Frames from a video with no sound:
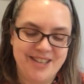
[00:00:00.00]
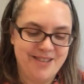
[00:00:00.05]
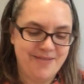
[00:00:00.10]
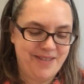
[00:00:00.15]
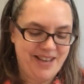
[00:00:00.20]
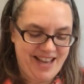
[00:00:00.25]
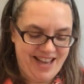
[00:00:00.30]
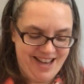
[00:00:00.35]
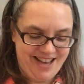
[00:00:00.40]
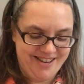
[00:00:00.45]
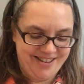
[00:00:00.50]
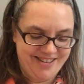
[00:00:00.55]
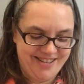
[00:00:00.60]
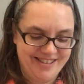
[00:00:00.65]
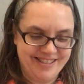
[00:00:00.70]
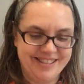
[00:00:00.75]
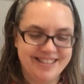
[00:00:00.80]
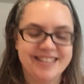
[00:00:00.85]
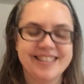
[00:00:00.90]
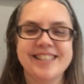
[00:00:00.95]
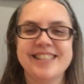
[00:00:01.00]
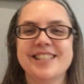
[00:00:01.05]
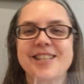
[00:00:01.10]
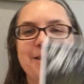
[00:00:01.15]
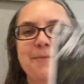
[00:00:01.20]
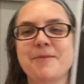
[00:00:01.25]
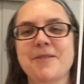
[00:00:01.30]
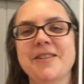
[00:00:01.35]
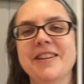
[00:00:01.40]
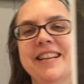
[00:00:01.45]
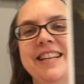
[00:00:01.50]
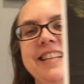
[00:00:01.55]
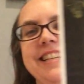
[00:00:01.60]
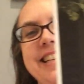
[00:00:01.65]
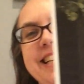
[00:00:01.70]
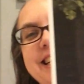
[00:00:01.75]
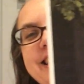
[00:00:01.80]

me a pattern, Summer in